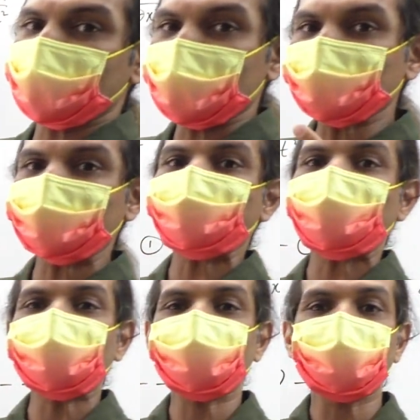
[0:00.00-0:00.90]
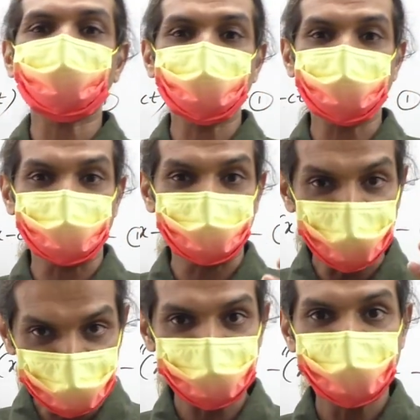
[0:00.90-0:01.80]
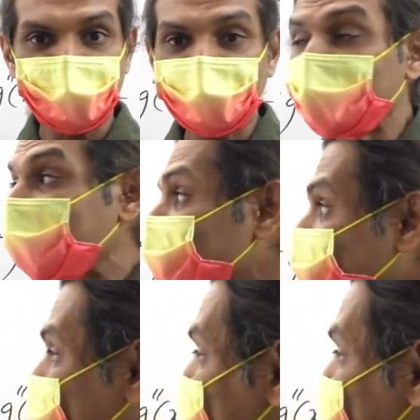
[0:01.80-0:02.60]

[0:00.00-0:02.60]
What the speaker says: how the partial differentiation works, and with the